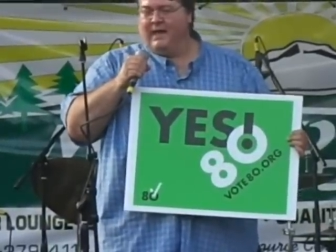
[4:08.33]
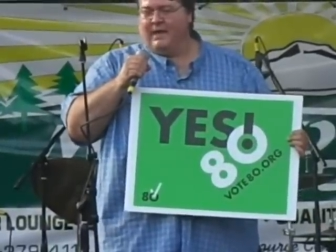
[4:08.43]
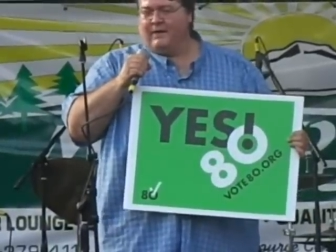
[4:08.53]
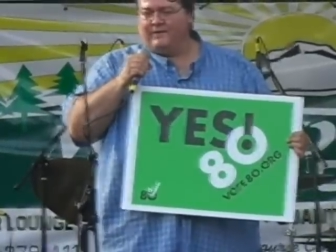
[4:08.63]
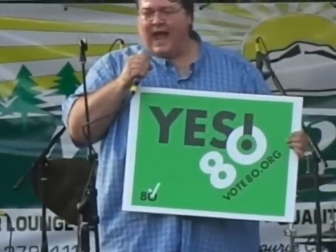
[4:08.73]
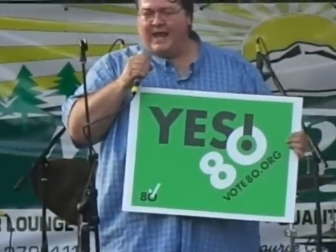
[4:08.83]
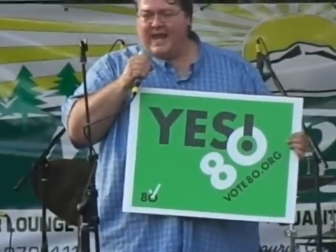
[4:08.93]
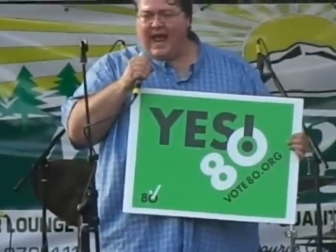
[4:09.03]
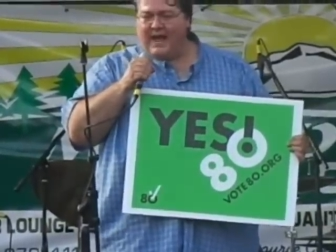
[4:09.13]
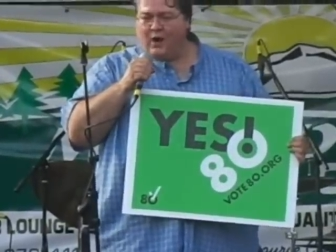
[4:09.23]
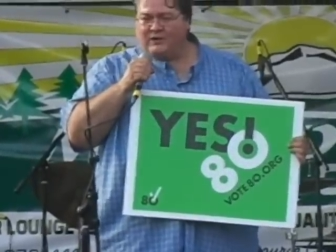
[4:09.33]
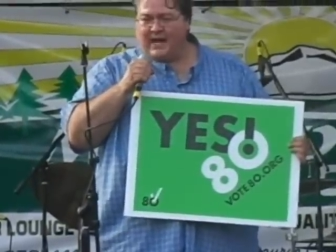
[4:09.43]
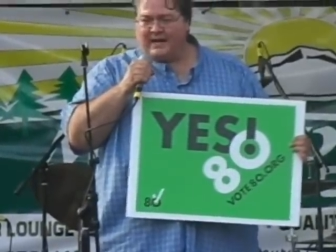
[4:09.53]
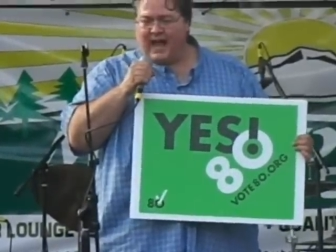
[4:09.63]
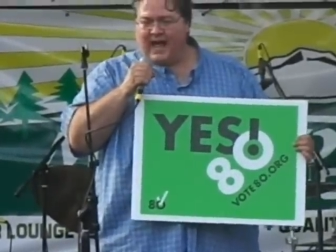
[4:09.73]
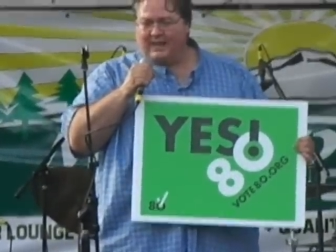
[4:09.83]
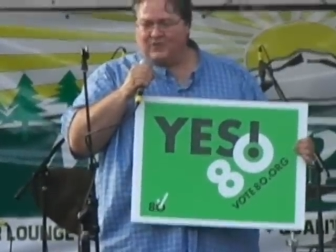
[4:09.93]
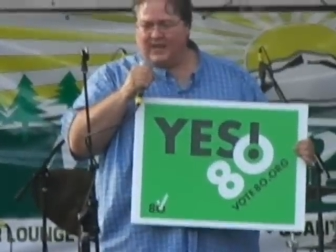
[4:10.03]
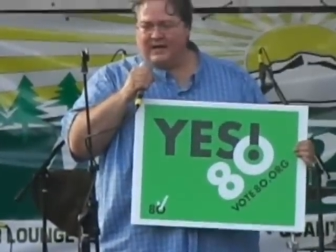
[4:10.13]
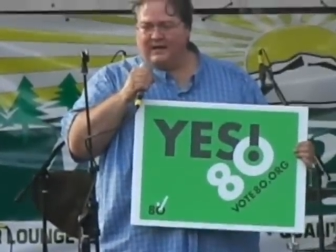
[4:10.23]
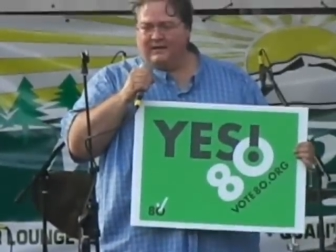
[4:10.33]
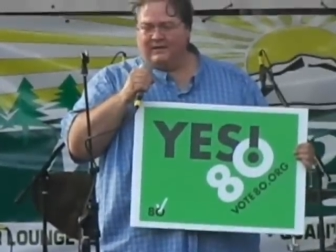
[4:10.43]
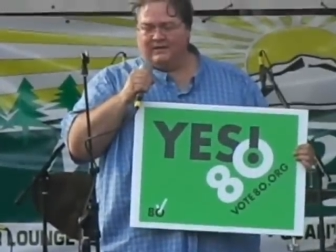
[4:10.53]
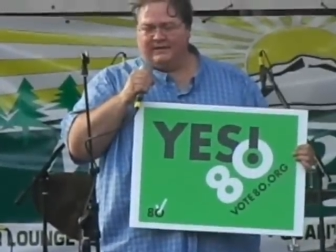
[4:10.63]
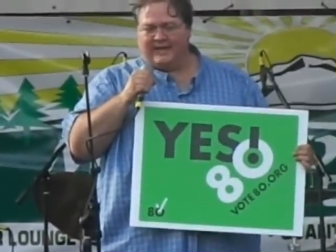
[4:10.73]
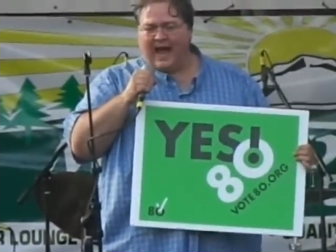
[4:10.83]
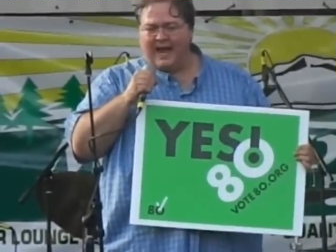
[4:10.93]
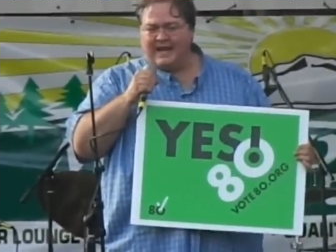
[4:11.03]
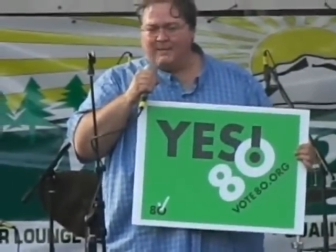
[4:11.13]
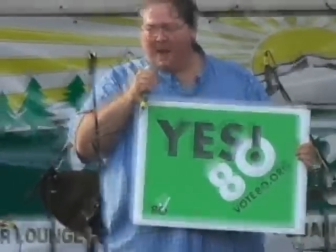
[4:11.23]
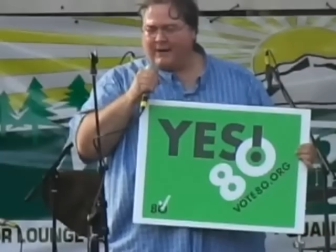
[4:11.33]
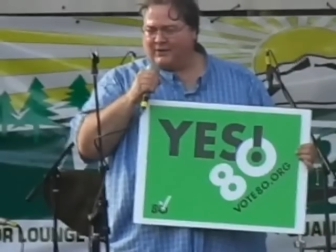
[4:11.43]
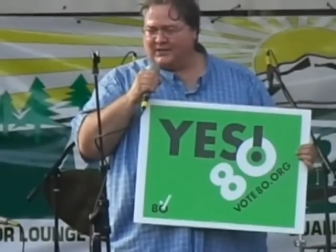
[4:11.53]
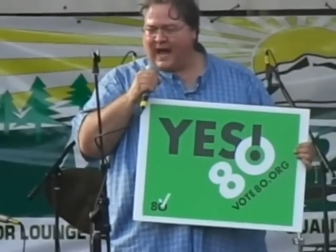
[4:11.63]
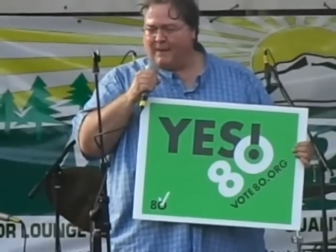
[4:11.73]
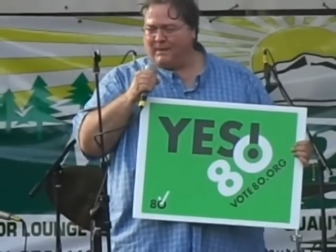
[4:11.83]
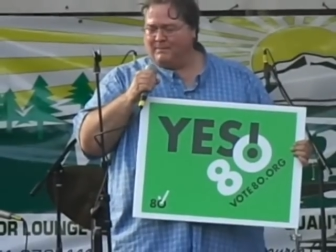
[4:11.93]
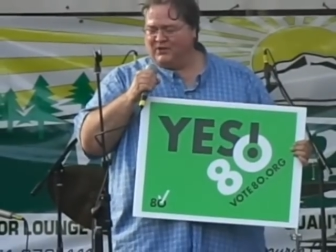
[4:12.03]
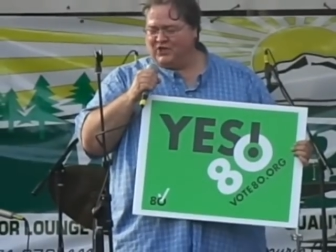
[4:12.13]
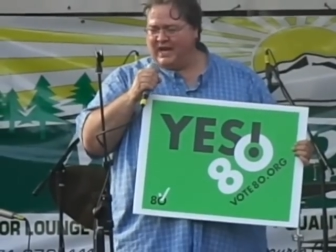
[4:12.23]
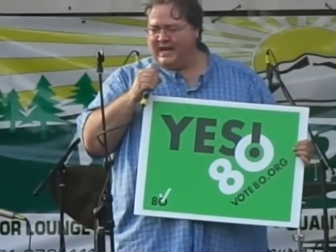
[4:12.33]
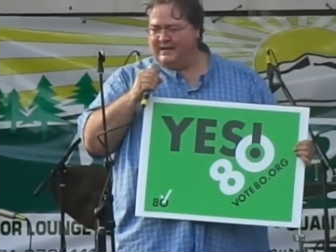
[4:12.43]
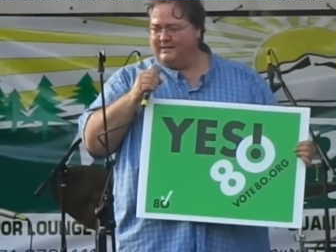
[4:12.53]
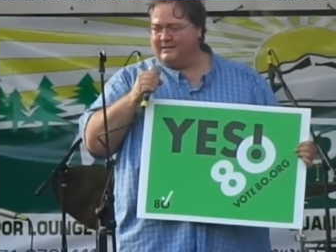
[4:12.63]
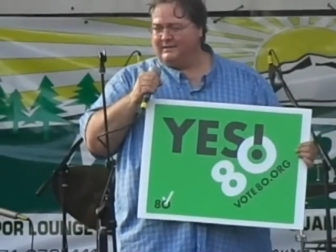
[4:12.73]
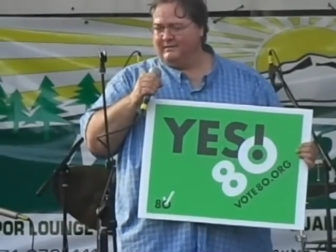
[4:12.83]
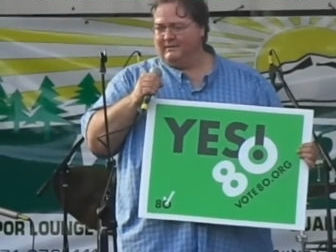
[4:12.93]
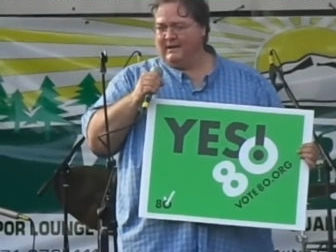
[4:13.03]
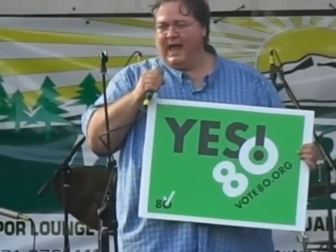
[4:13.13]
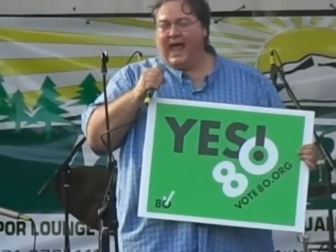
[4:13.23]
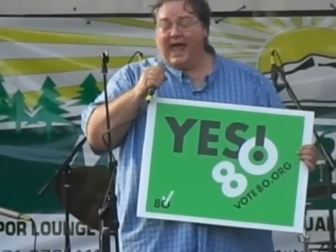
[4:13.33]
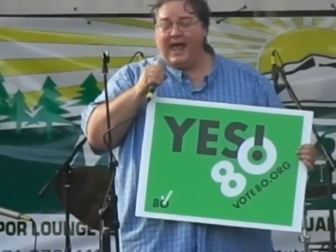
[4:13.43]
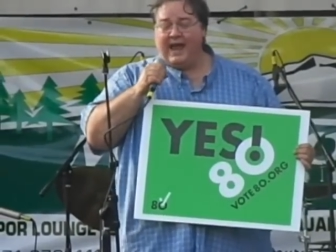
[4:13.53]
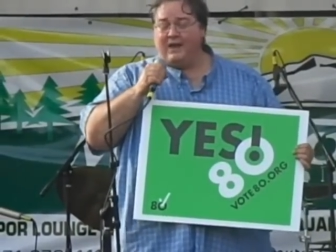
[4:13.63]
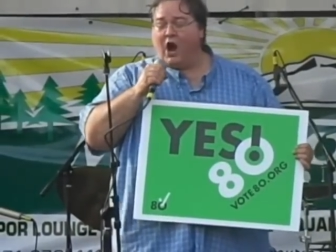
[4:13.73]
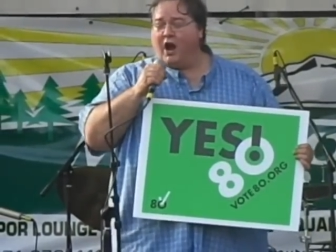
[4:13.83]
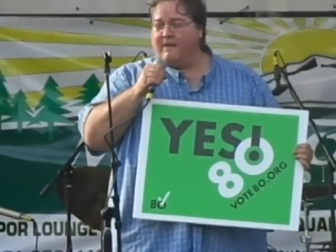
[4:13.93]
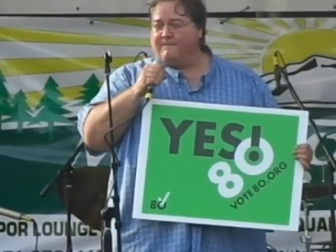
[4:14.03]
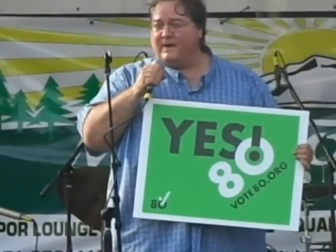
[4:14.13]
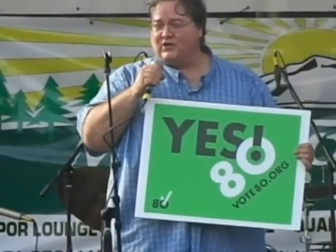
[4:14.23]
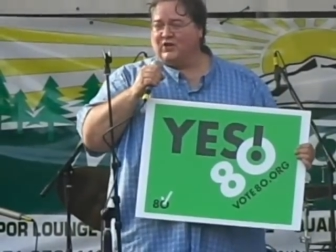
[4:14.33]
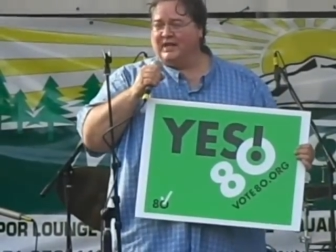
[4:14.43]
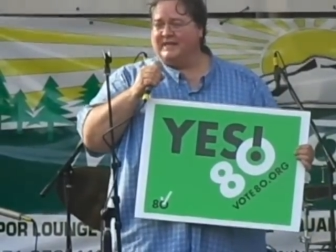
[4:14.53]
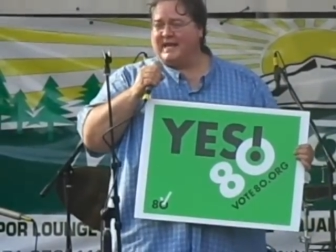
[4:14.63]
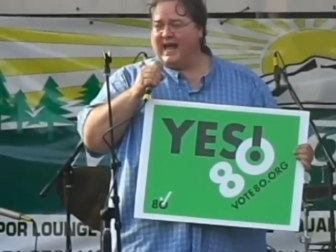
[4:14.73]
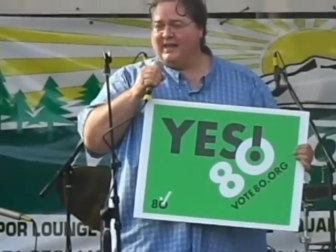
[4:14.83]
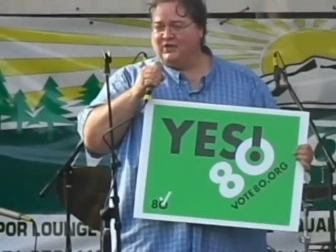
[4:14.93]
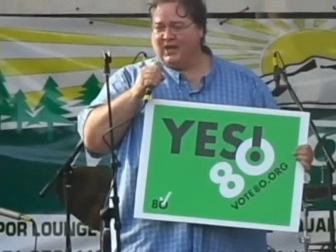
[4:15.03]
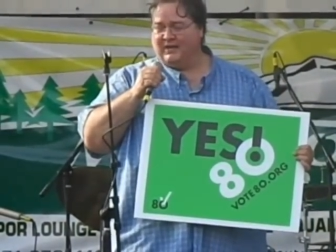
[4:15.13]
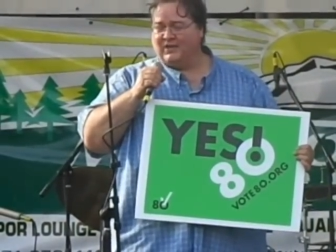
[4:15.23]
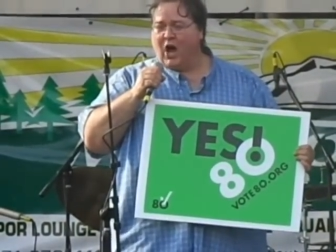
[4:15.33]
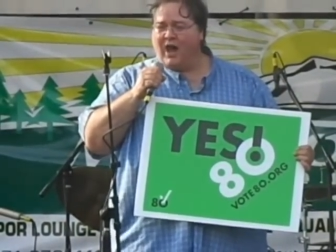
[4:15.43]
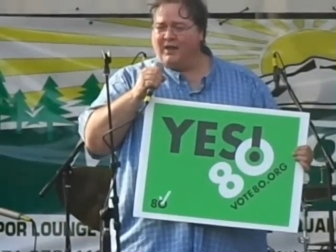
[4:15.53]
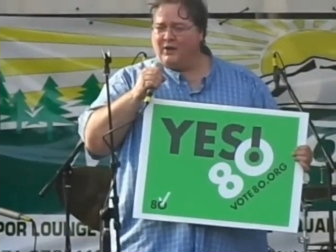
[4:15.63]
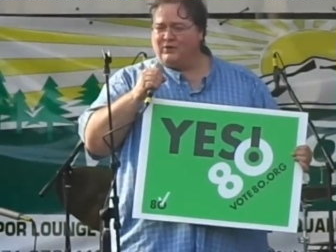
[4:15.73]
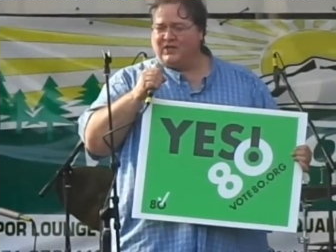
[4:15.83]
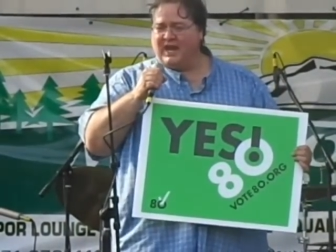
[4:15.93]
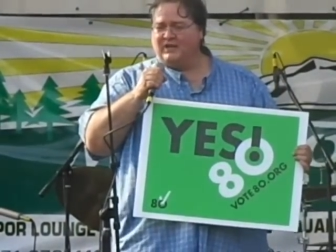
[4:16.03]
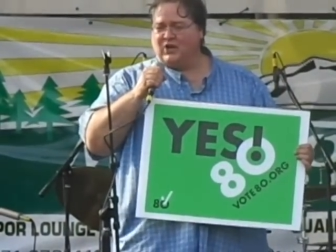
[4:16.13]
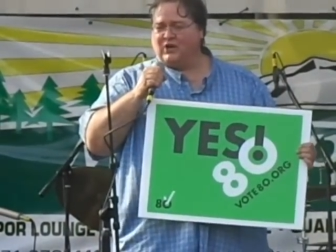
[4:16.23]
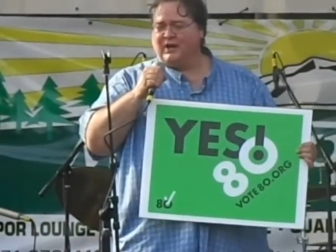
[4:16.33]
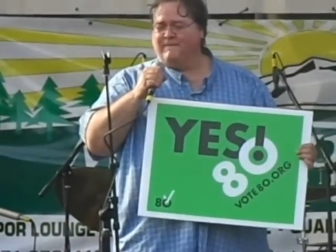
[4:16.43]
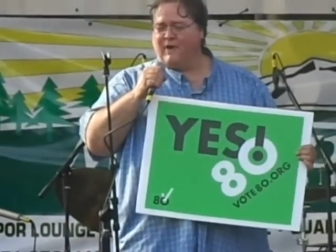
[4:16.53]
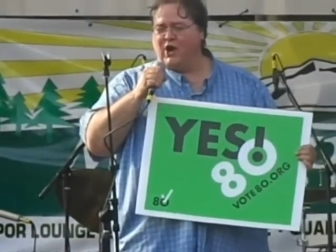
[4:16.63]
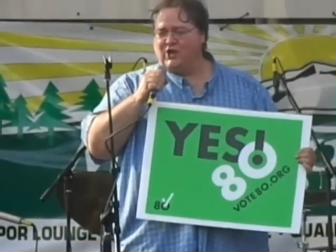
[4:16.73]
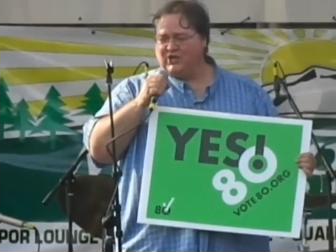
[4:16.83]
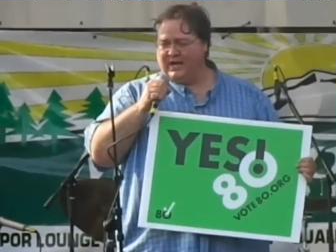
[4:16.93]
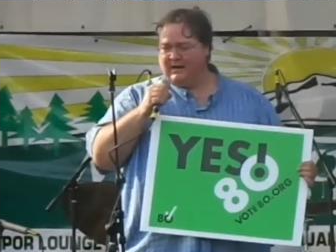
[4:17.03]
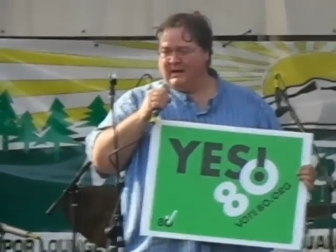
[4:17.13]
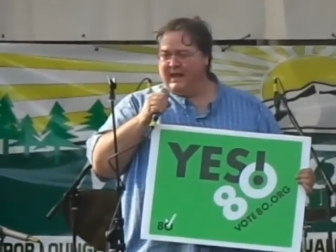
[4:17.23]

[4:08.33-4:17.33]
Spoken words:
They've got nanotechnology, tiny microscopic machines, and artificial intelligence. All of those things are converging.